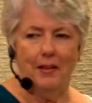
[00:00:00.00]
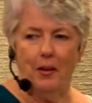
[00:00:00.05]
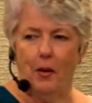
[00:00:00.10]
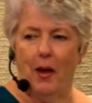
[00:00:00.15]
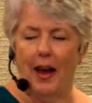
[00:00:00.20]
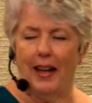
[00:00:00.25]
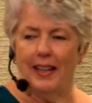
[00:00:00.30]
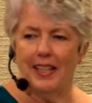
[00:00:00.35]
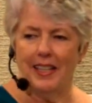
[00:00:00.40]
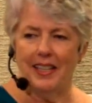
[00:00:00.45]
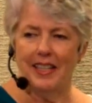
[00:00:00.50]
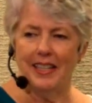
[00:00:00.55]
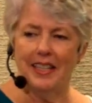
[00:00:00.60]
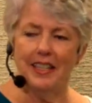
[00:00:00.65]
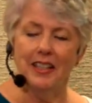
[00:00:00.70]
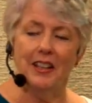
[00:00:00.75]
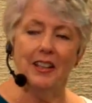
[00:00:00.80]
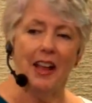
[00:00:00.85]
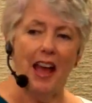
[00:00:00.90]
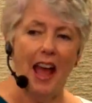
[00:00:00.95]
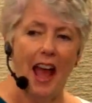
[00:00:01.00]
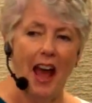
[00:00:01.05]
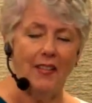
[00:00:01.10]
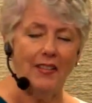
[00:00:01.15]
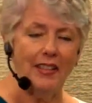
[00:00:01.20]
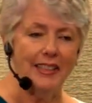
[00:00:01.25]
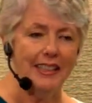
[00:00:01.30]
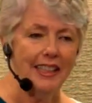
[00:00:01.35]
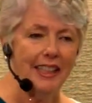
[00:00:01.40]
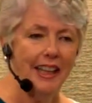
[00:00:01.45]
though, I still have
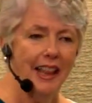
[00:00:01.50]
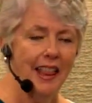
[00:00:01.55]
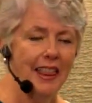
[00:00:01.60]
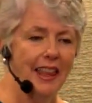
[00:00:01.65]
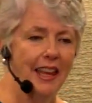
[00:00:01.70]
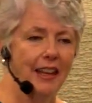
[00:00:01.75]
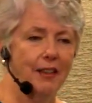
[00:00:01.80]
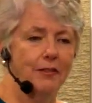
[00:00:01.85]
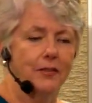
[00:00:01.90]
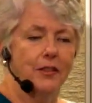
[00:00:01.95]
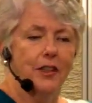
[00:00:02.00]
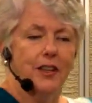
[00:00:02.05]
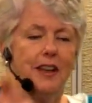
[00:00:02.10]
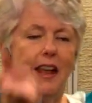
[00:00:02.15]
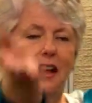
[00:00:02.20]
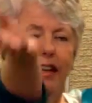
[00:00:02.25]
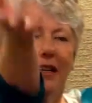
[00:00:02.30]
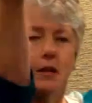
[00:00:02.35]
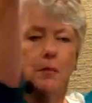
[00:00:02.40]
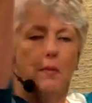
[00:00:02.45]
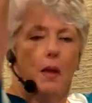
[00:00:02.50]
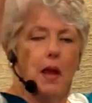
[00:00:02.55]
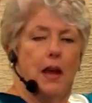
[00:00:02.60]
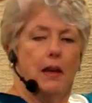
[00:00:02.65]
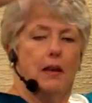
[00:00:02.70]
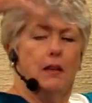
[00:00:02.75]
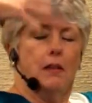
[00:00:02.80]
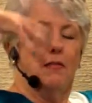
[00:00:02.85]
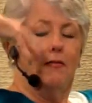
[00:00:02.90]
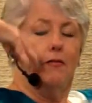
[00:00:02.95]
a little thing for a naked
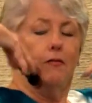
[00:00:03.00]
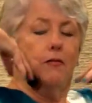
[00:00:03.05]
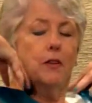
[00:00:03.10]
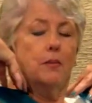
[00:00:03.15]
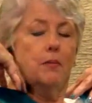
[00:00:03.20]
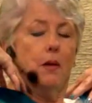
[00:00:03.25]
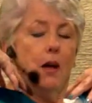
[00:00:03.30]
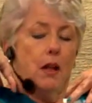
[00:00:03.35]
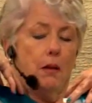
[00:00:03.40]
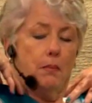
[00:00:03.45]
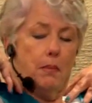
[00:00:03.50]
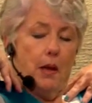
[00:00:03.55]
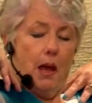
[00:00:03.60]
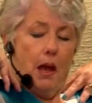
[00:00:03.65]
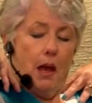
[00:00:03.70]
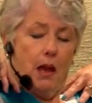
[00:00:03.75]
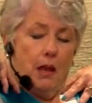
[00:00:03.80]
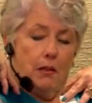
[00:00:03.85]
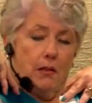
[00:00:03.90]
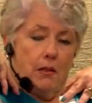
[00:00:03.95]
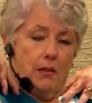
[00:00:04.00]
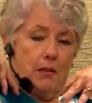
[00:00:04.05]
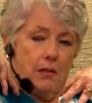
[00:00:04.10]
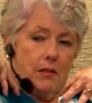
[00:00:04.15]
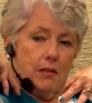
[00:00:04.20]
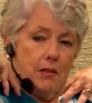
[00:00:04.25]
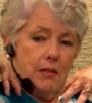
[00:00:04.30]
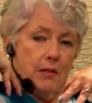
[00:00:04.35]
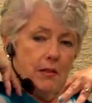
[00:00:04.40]
man in football pads.